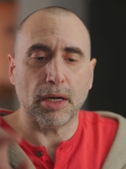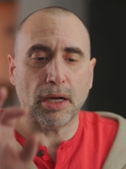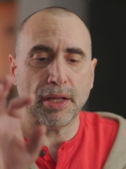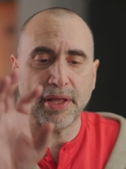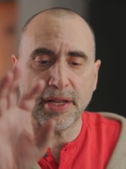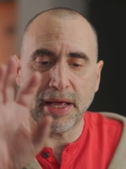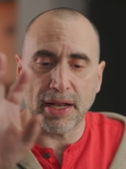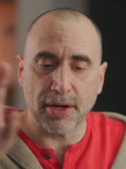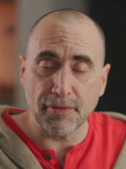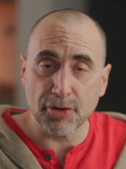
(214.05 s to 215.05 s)
and then they
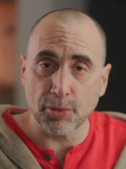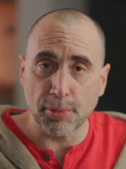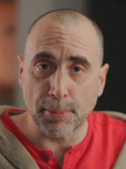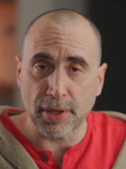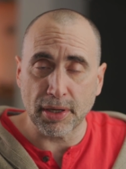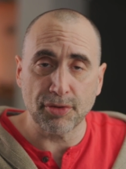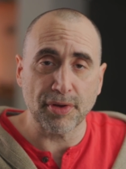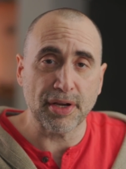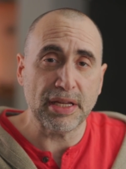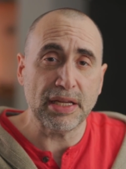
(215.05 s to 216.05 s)
had another group of monkeys
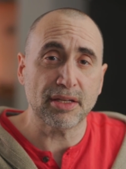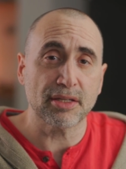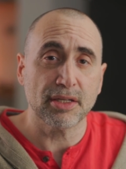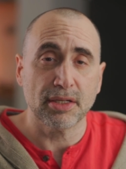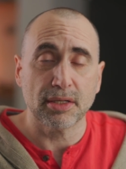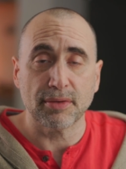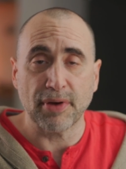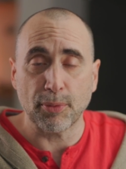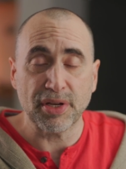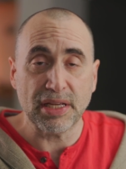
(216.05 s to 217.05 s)
that eat
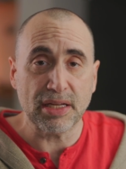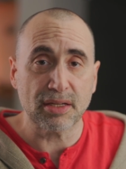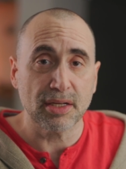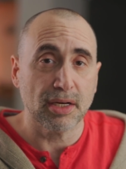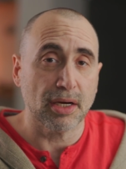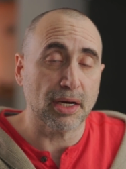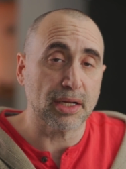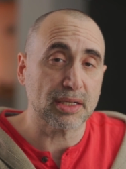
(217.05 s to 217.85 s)
that would eat 10%